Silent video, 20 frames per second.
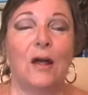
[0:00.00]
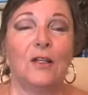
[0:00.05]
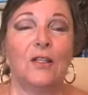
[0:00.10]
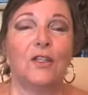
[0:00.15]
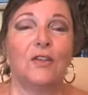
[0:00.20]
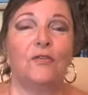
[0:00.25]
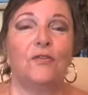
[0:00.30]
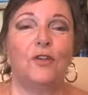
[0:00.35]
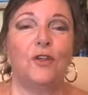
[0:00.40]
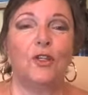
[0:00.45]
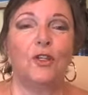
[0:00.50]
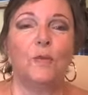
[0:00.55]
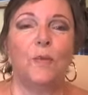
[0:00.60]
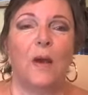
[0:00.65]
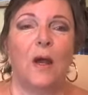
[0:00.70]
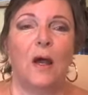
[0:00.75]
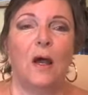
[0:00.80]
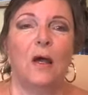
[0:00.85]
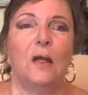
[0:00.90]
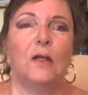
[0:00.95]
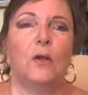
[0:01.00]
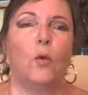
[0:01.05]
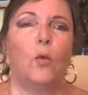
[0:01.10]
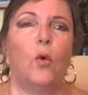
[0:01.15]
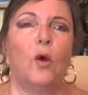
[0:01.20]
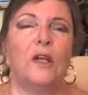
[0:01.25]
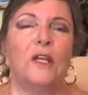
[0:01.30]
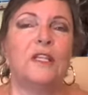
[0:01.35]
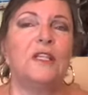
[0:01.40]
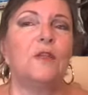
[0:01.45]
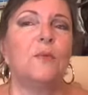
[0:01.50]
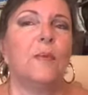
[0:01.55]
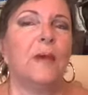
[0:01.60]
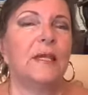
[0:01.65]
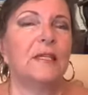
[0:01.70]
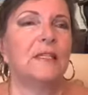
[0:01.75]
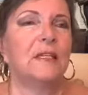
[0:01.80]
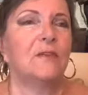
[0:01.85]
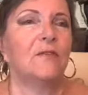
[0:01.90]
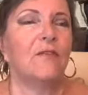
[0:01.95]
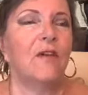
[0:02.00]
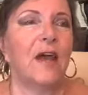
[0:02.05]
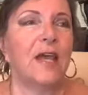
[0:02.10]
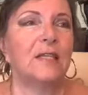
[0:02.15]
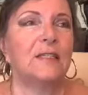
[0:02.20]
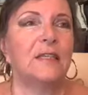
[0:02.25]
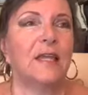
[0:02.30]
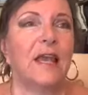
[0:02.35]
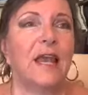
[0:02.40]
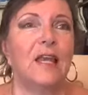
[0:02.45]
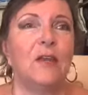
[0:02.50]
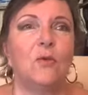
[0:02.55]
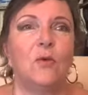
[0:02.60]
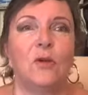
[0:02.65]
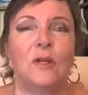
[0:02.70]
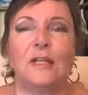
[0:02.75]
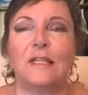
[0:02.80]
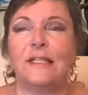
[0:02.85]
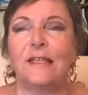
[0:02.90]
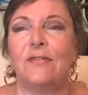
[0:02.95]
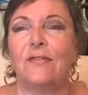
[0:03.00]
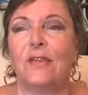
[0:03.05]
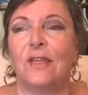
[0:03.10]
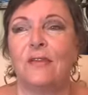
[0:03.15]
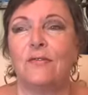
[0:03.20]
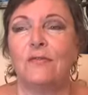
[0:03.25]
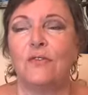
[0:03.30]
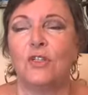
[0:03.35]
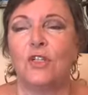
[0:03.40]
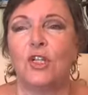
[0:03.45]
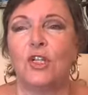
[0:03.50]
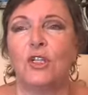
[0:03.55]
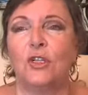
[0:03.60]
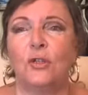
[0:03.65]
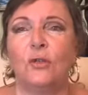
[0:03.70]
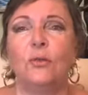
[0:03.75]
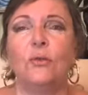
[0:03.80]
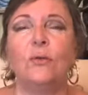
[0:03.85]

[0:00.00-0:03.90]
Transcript: The first part, what is the best advice that anyone has ever given to you,